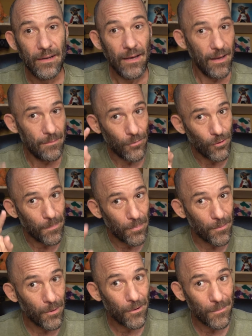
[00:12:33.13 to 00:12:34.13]
And
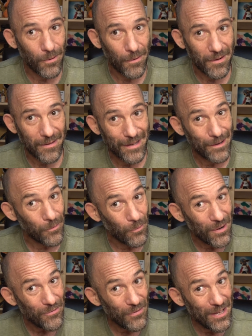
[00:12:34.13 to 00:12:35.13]
more importantly,
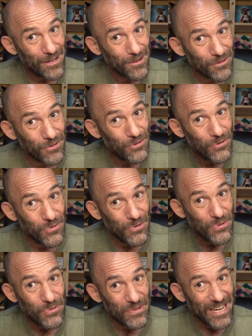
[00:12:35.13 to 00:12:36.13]
what features do
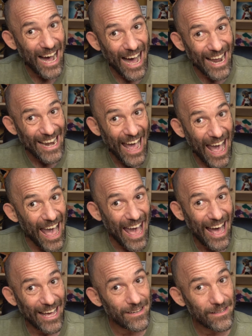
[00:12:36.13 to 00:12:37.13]
you not
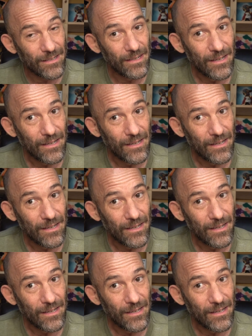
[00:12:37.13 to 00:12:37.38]
add?